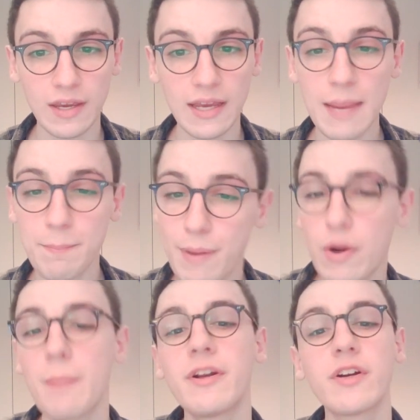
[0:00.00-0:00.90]
a
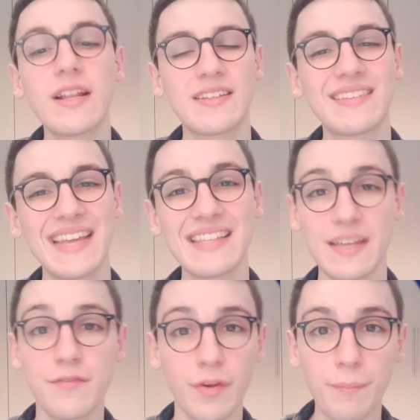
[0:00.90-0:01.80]
parameter that contains
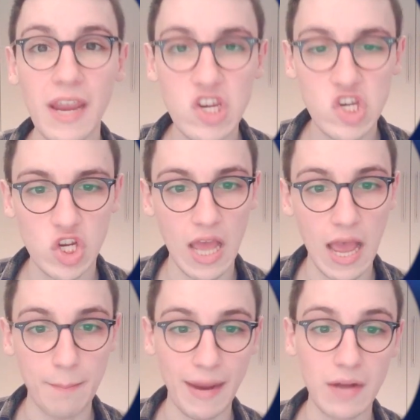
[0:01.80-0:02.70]
information
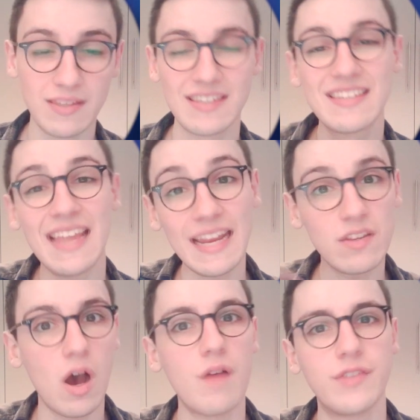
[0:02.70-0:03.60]
about the state
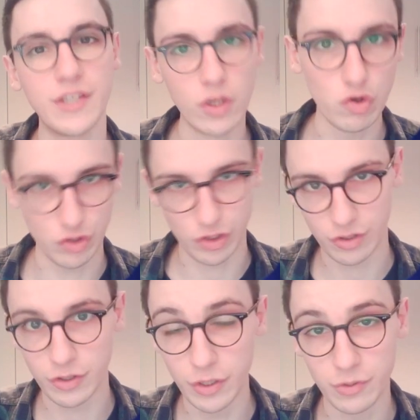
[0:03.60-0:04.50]
of the user.
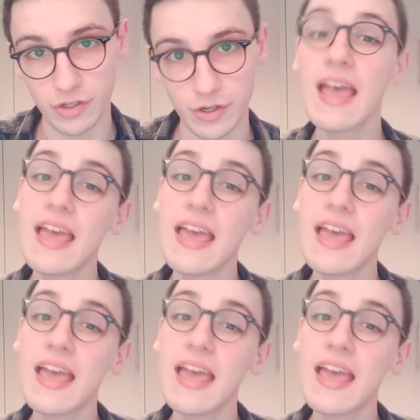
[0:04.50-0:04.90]
user.